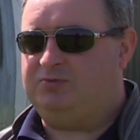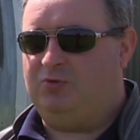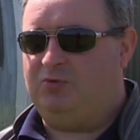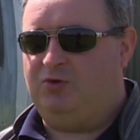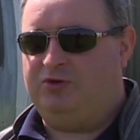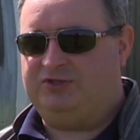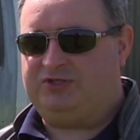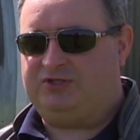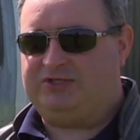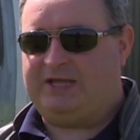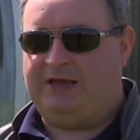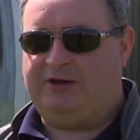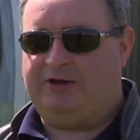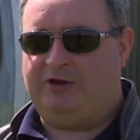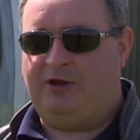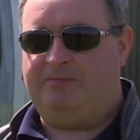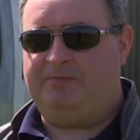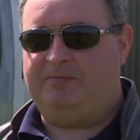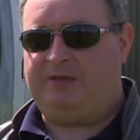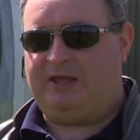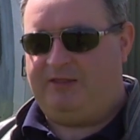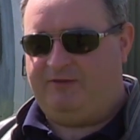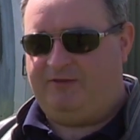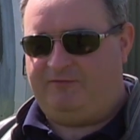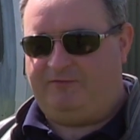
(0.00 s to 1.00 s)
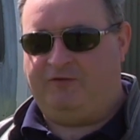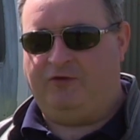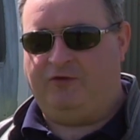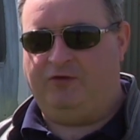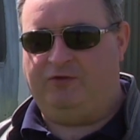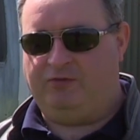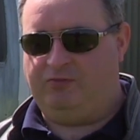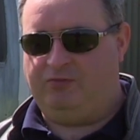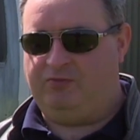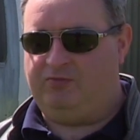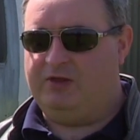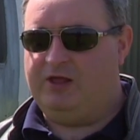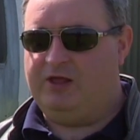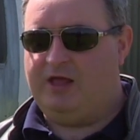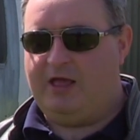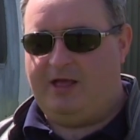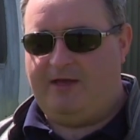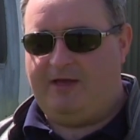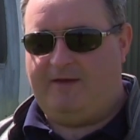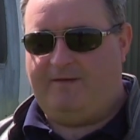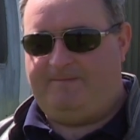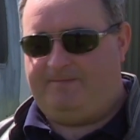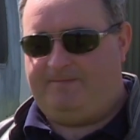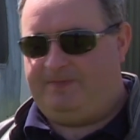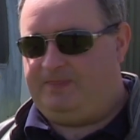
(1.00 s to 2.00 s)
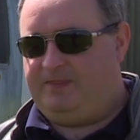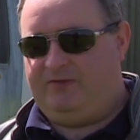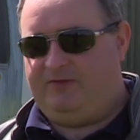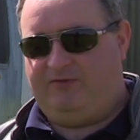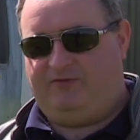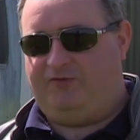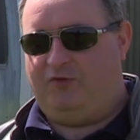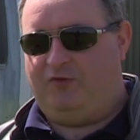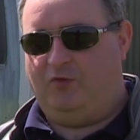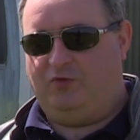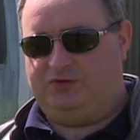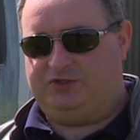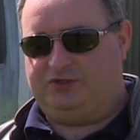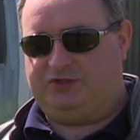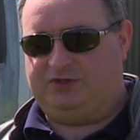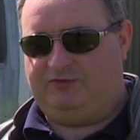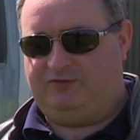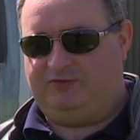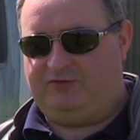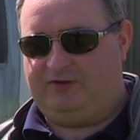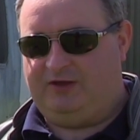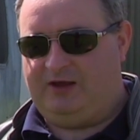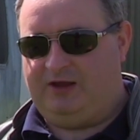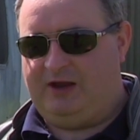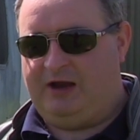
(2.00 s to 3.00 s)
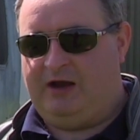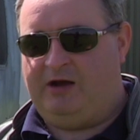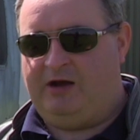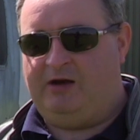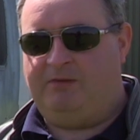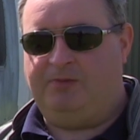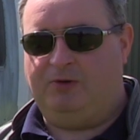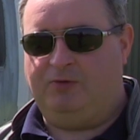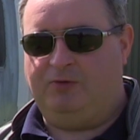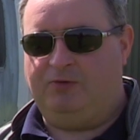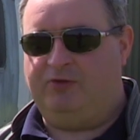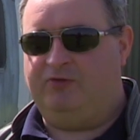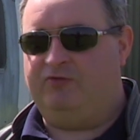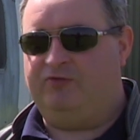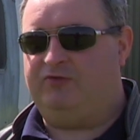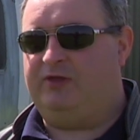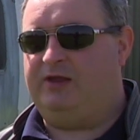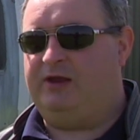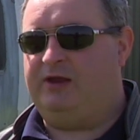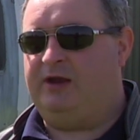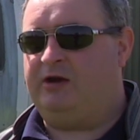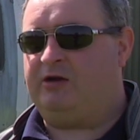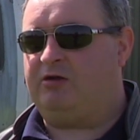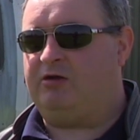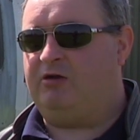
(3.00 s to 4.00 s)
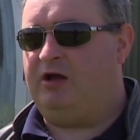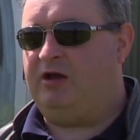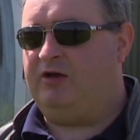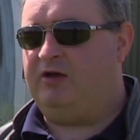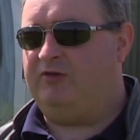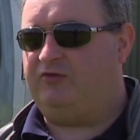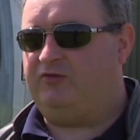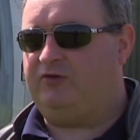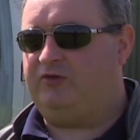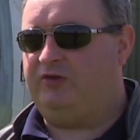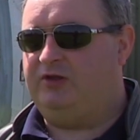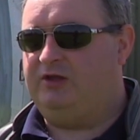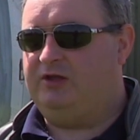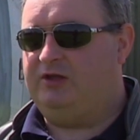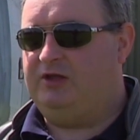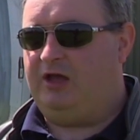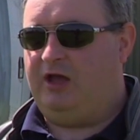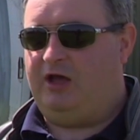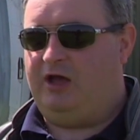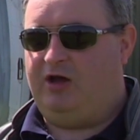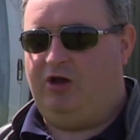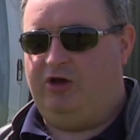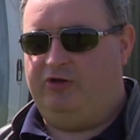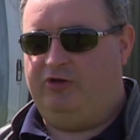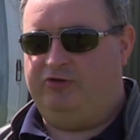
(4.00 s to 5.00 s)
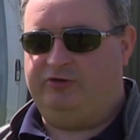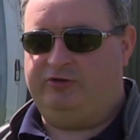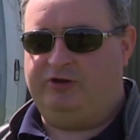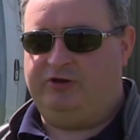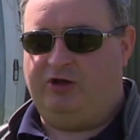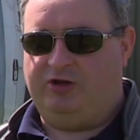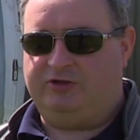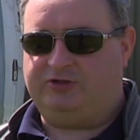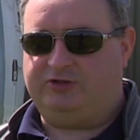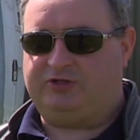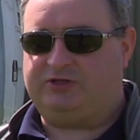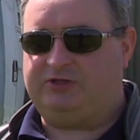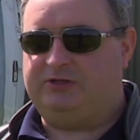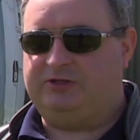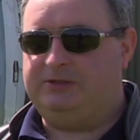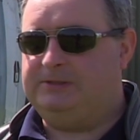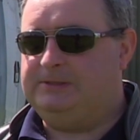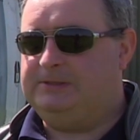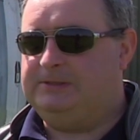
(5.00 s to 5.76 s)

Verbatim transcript: One, stand up and get the full force of the air blowing over the aircraft at 100 knots